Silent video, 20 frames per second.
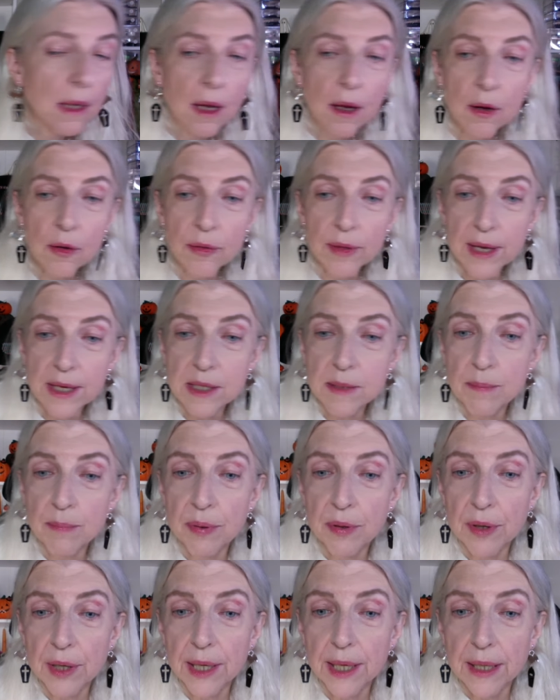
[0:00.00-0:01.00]
Oh, that's
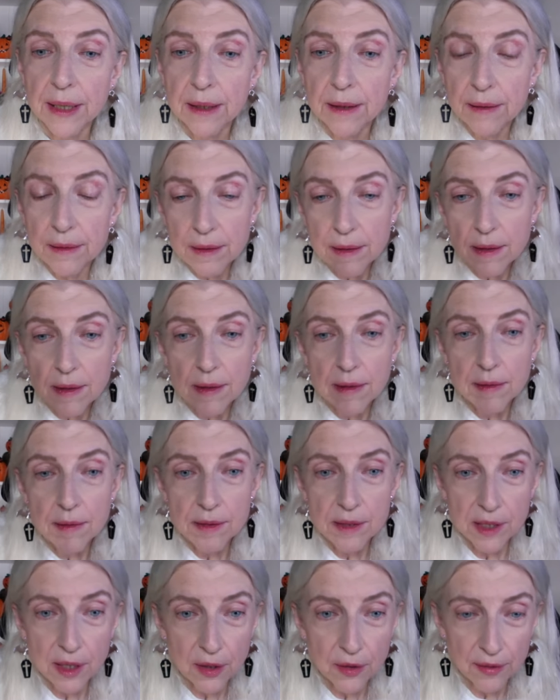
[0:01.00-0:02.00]
pretty.
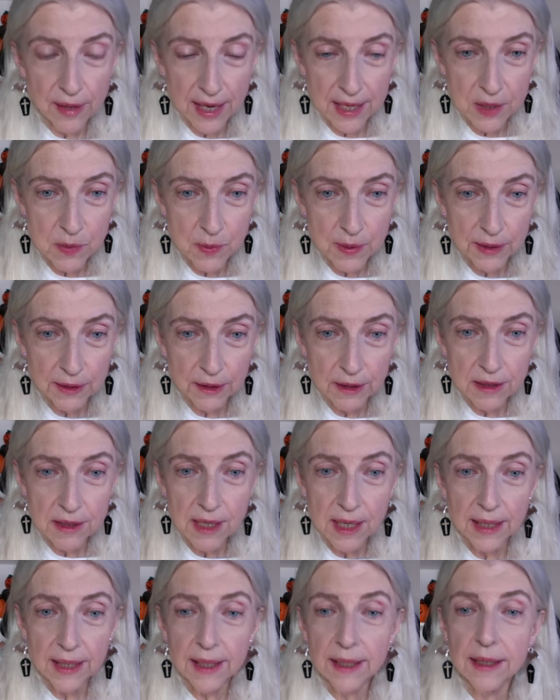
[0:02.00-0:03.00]
So that's what it looks
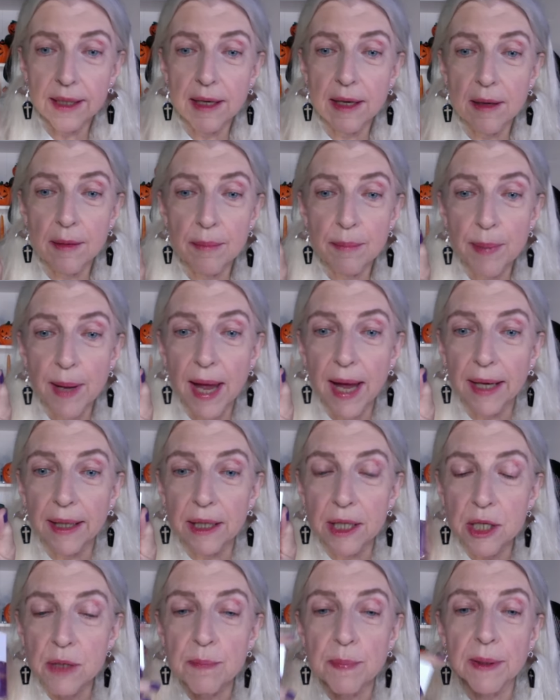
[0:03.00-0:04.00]
like in the
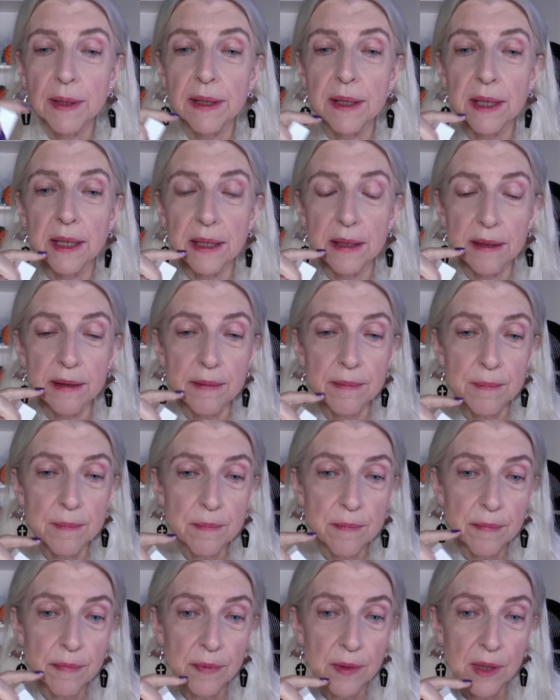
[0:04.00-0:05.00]
package, but then
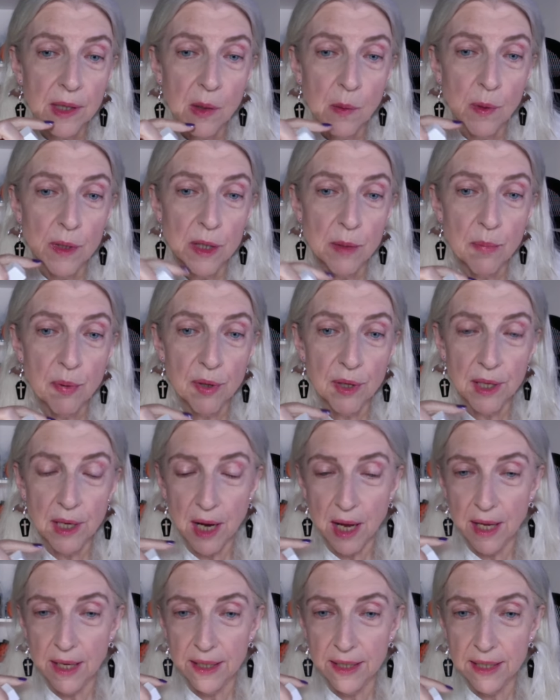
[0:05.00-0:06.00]
when you put it
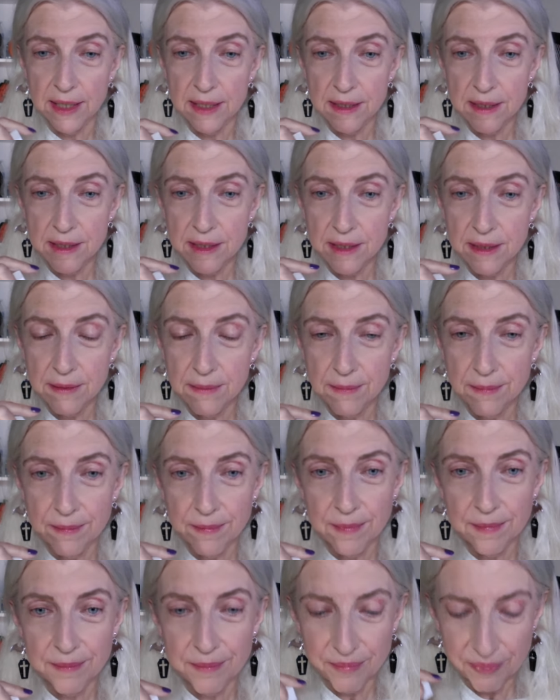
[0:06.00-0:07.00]
on, it's
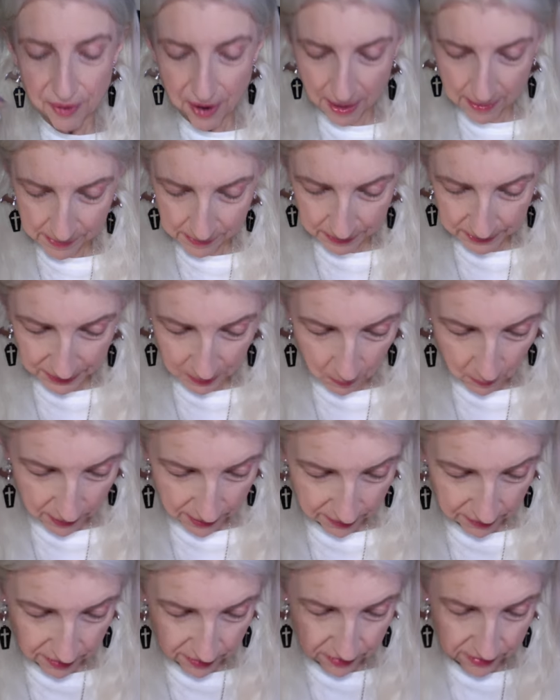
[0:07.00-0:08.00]
probably one
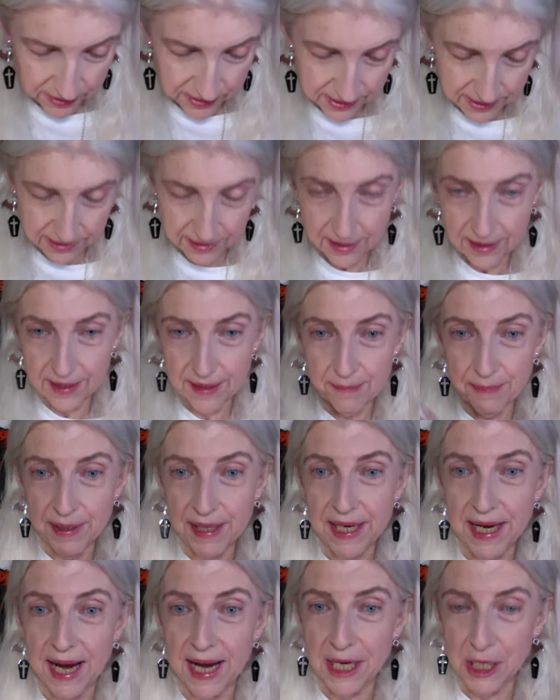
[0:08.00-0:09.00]
of those
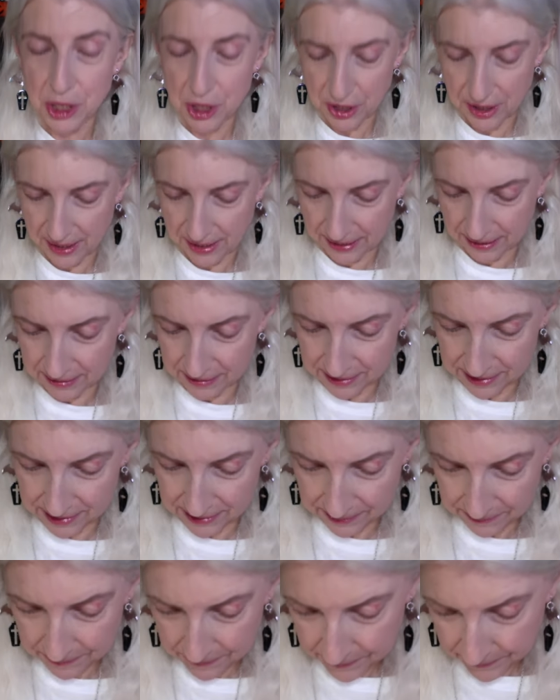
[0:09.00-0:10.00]
pH things.
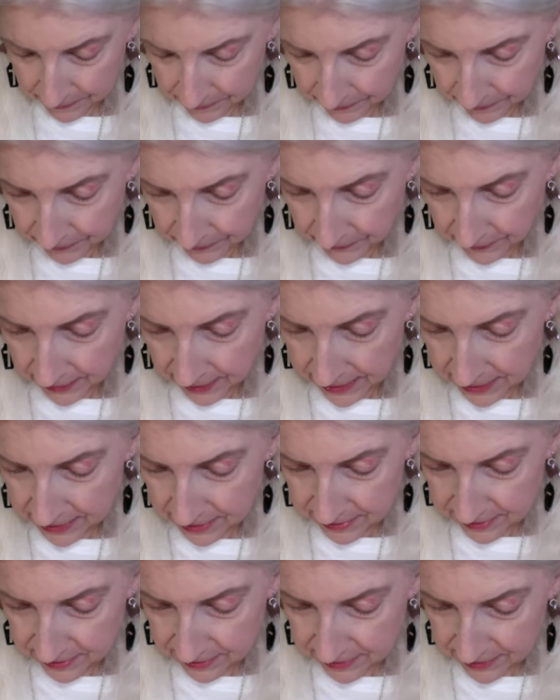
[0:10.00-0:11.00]
It
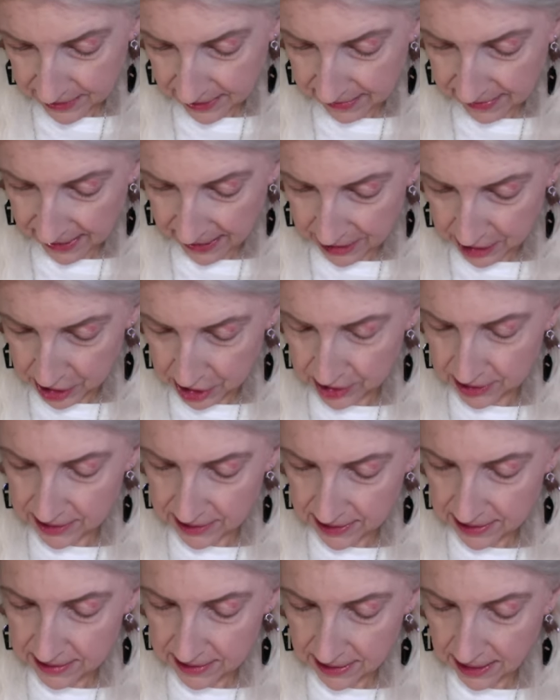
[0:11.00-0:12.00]
doesn't say that, it just
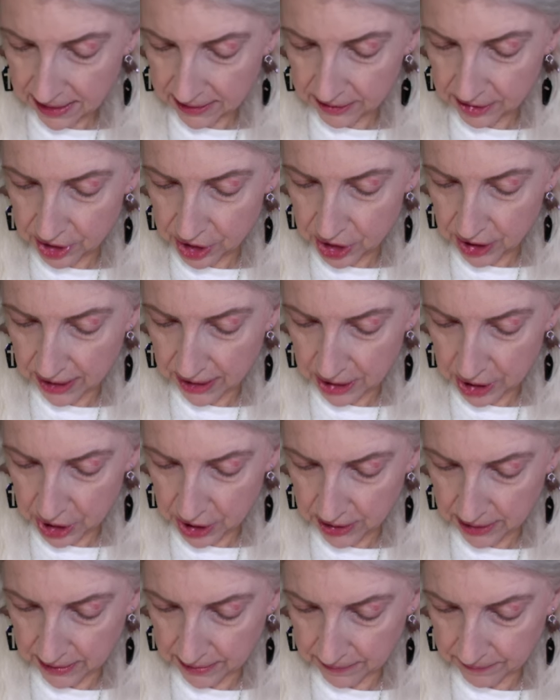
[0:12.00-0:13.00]
says color
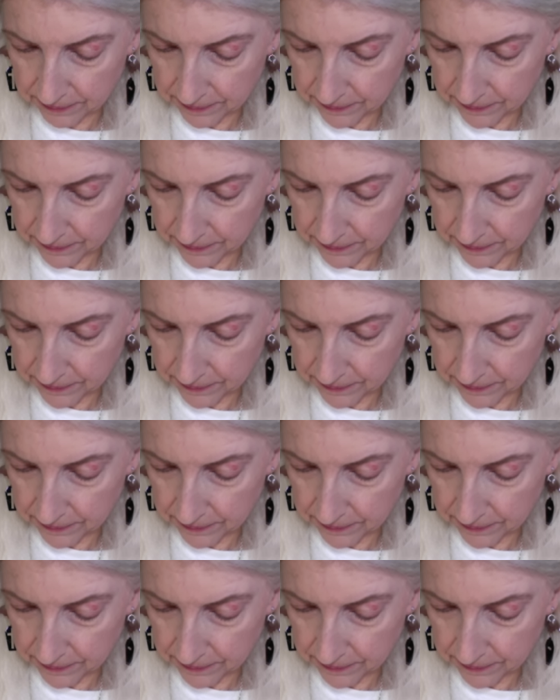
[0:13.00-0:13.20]
changing.